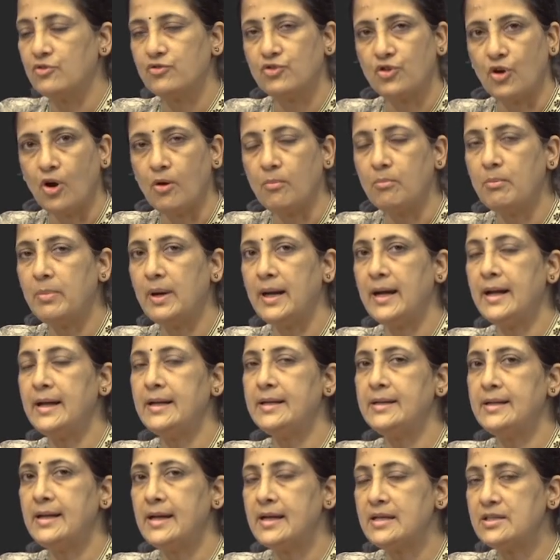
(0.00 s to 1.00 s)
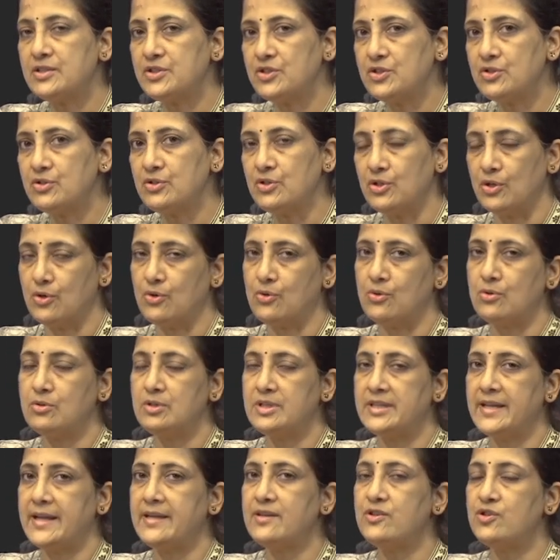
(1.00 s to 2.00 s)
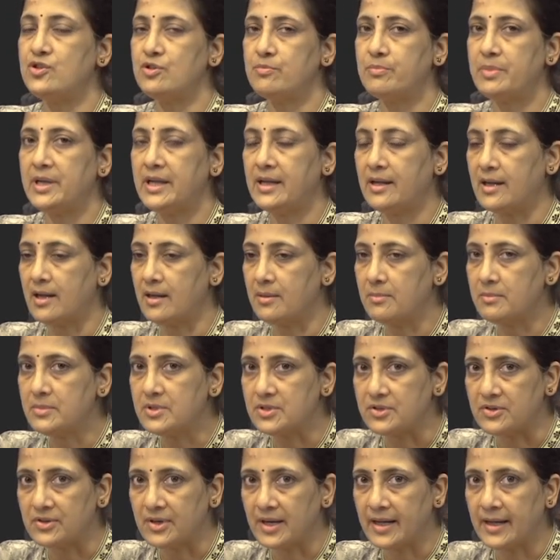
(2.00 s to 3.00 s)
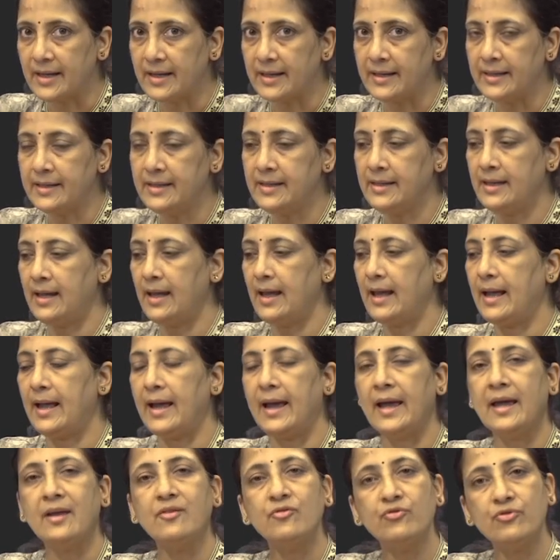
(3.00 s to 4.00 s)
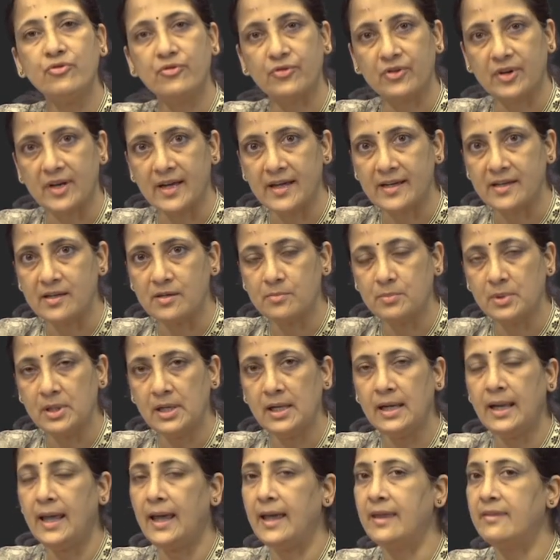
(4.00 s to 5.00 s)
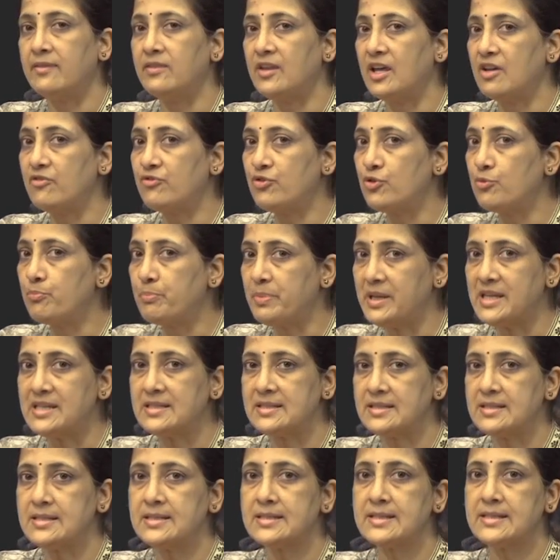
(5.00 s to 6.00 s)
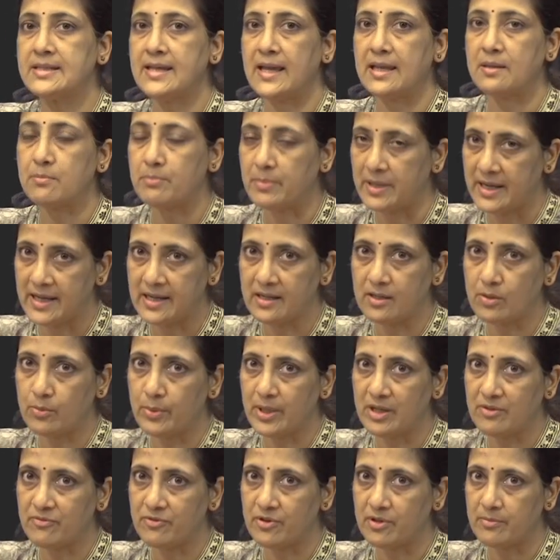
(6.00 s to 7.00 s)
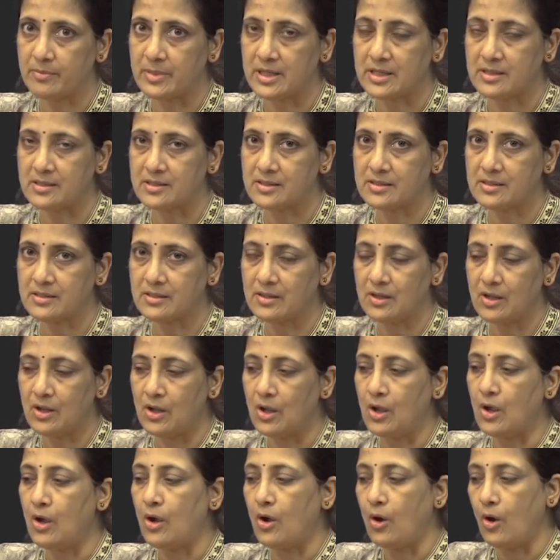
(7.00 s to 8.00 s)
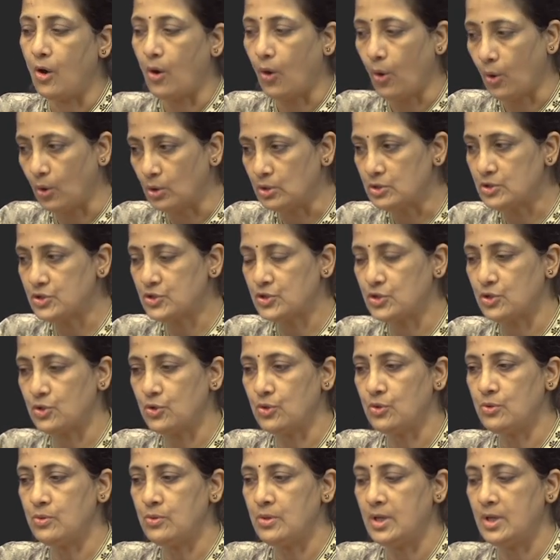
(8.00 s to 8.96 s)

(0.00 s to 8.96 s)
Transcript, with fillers: Thrombi as you know tend to become dry and friable and therefore pieces can break away from it. Also